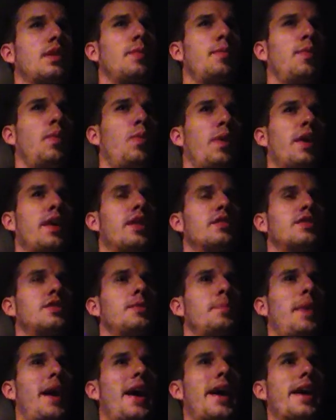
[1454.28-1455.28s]
But where's
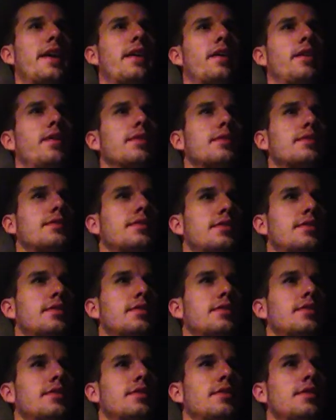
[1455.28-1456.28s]
the
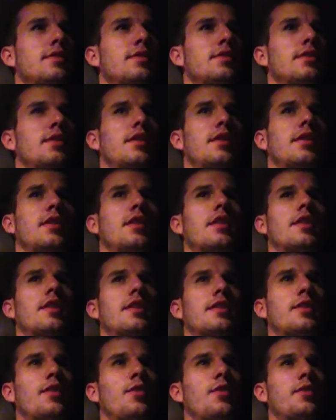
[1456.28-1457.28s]
Belks?
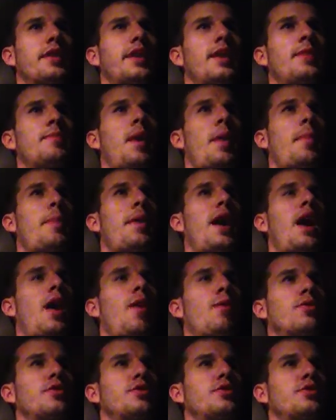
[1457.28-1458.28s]
Going to get my
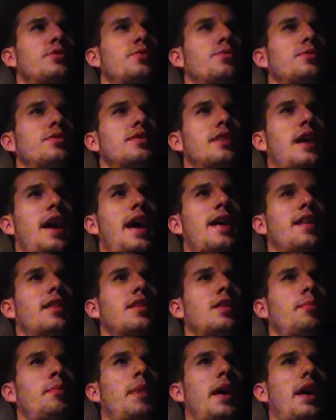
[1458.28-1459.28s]
power suits at
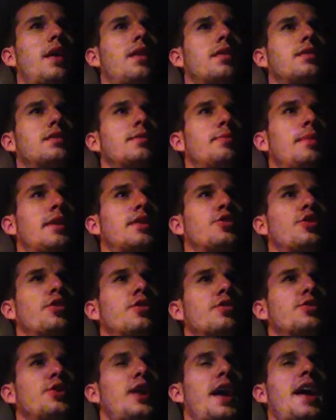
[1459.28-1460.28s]
the Belks and my
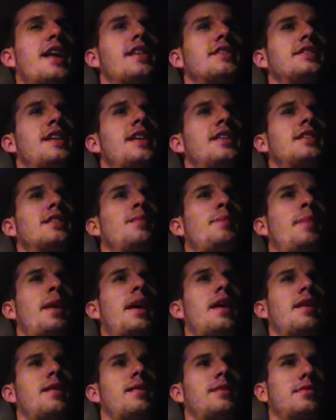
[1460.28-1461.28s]
church hats at the
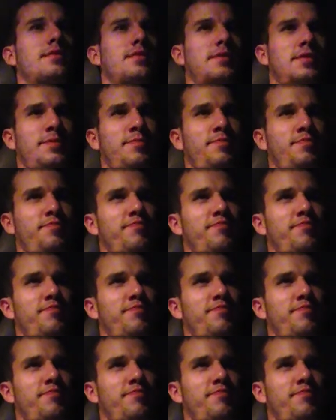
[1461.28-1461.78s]
Belks.